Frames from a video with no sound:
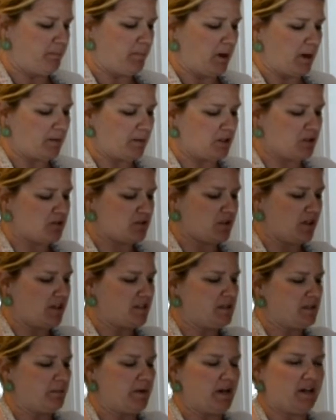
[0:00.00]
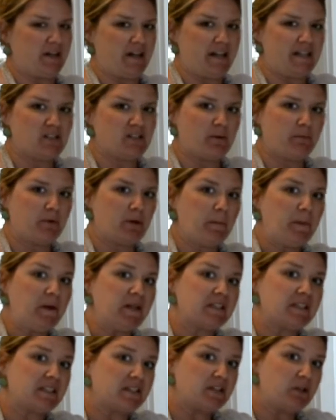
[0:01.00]
barbecue sauce and marinade, so I'm going to put
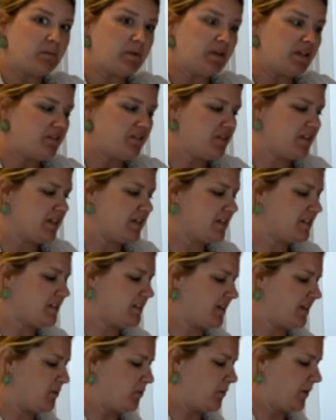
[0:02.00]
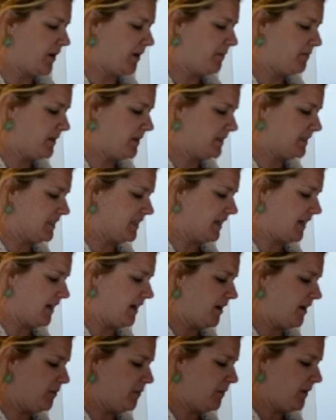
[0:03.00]
a little bit of this in what I'm mixing
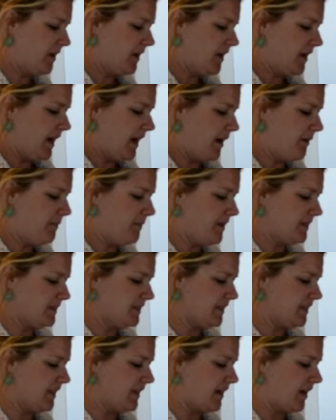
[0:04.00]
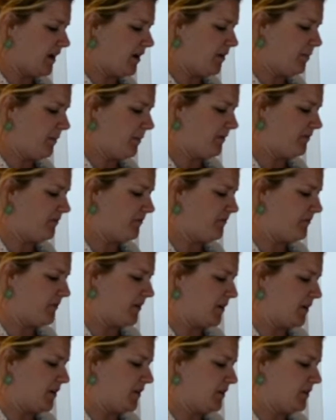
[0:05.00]
up. I'm mixing it up
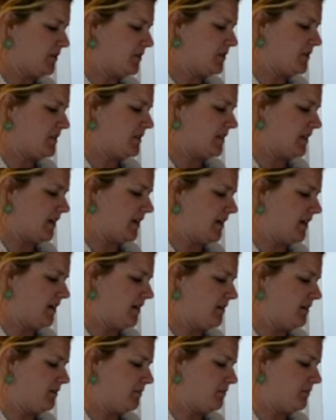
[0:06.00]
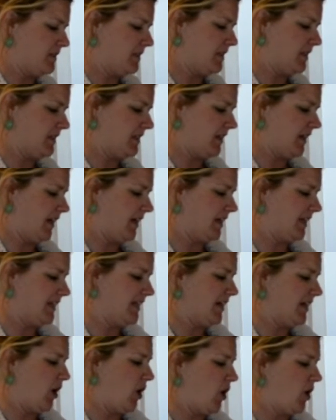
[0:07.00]
first to kind of
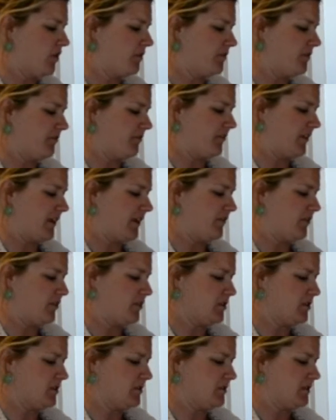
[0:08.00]
get all the flavors